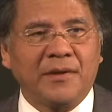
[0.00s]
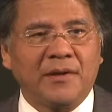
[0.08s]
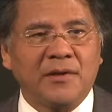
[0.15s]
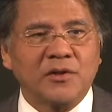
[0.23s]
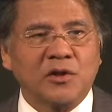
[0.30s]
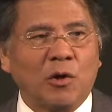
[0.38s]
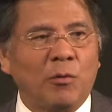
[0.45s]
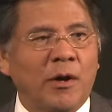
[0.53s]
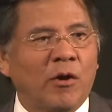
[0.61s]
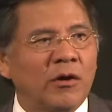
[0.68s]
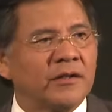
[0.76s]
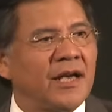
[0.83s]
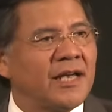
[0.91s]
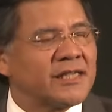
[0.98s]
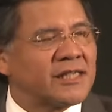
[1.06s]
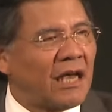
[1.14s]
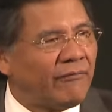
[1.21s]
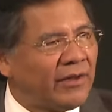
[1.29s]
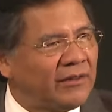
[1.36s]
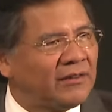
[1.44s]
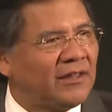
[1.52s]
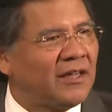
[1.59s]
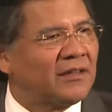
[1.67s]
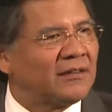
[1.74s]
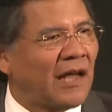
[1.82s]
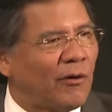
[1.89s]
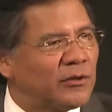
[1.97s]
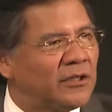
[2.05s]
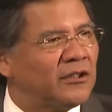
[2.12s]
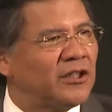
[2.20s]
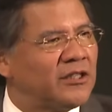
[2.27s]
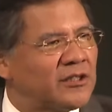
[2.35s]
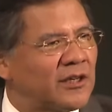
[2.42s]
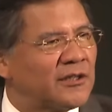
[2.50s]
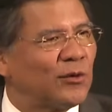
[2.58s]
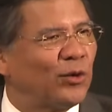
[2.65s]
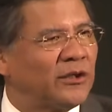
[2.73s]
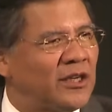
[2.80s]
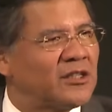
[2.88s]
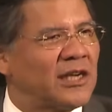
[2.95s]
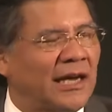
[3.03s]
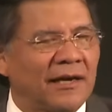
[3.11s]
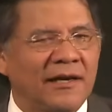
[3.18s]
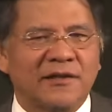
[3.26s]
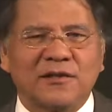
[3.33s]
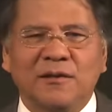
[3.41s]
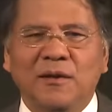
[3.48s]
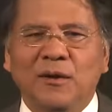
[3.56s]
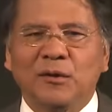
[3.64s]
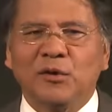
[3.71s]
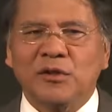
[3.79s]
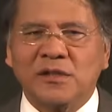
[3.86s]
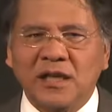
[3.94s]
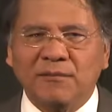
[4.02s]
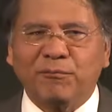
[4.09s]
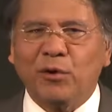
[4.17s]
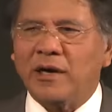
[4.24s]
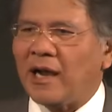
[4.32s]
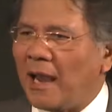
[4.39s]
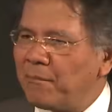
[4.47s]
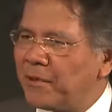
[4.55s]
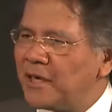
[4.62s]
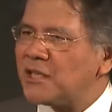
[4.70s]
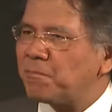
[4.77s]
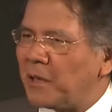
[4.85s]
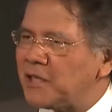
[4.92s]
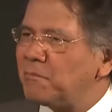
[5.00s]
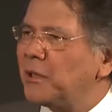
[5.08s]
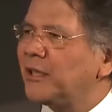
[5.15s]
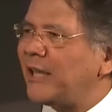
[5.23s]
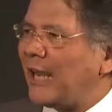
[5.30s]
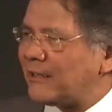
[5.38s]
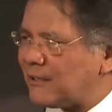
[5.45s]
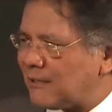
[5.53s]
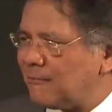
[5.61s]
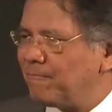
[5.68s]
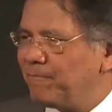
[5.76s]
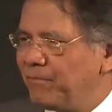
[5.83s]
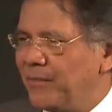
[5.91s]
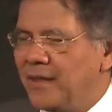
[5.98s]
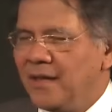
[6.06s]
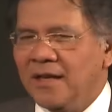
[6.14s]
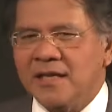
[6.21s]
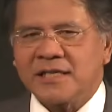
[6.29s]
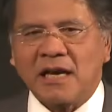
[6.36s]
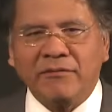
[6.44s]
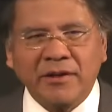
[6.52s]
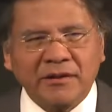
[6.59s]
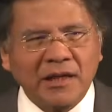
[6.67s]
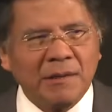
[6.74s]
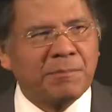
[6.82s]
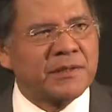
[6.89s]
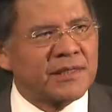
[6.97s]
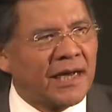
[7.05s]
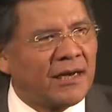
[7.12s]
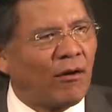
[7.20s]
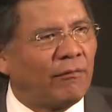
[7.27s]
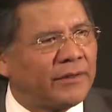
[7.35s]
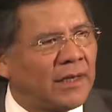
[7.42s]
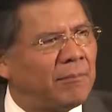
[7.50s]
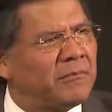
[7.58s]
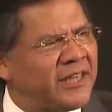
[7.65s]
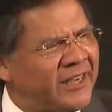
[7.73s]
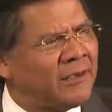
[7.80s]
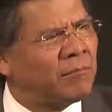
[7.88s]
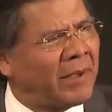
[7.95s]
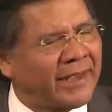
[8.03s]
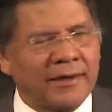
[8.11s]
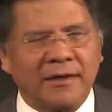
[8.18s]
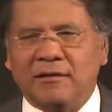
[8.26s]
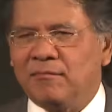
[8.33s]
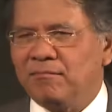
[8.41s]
So we got 70,000 teachers who teach English to sit for the Cambridge placement test. 70% of them didn't make it.